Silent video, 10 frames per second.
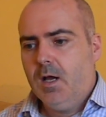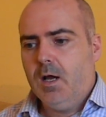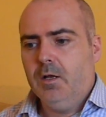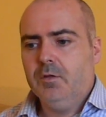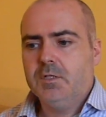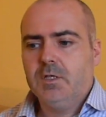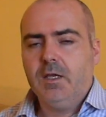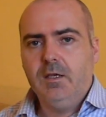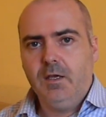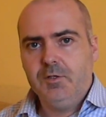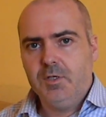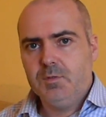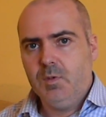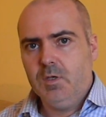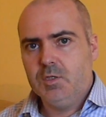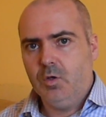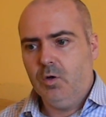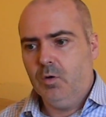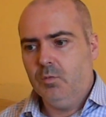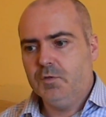Another psychiatrist we
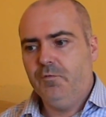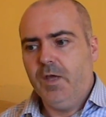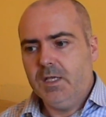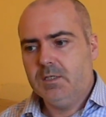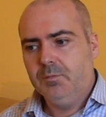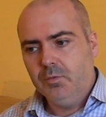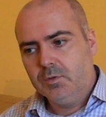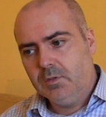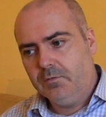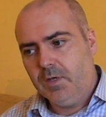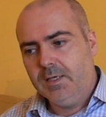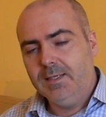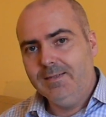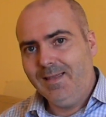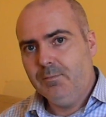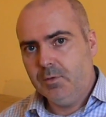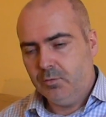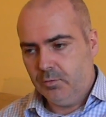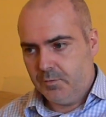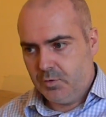saw was very supportive and condemned the
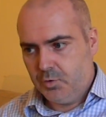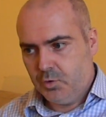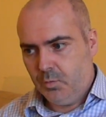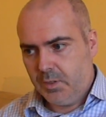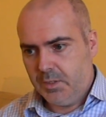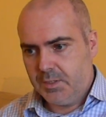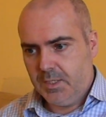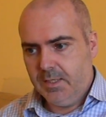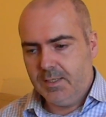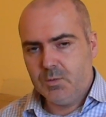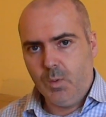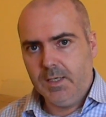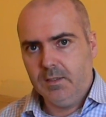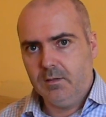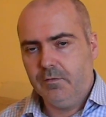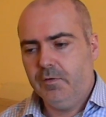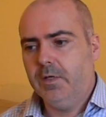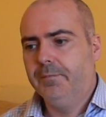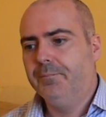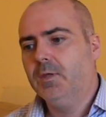role of social workers in this wicked
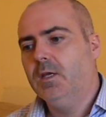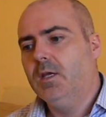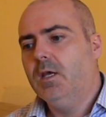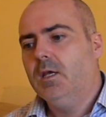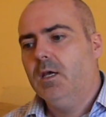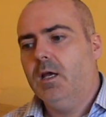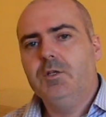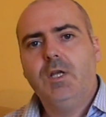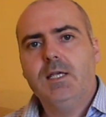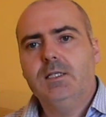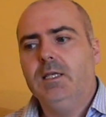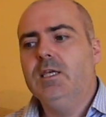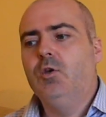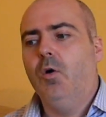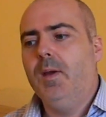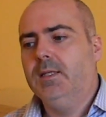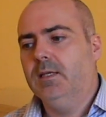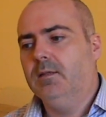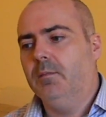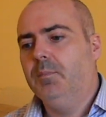affair. Interestingly, he
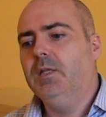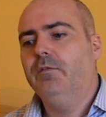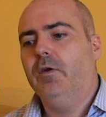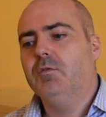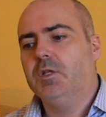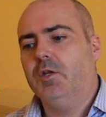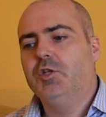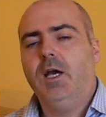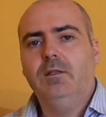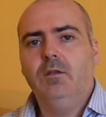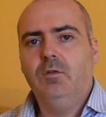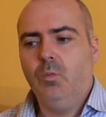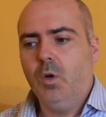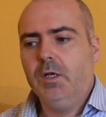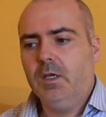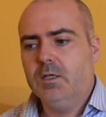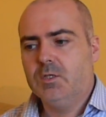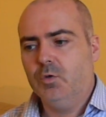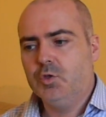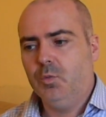commented that paedophiles are attracted to working in
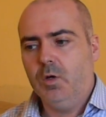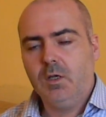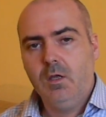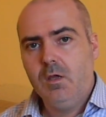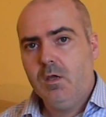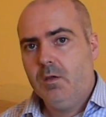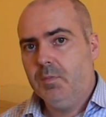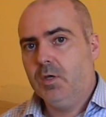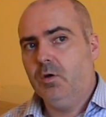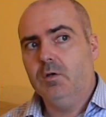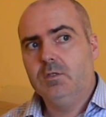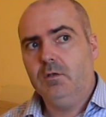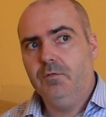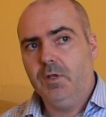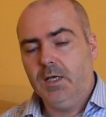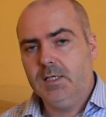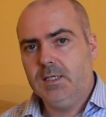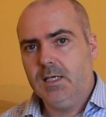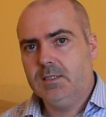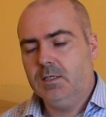social work because of their
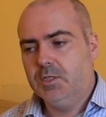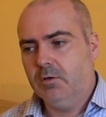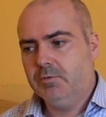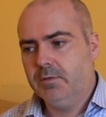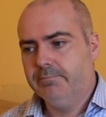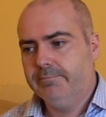access to children.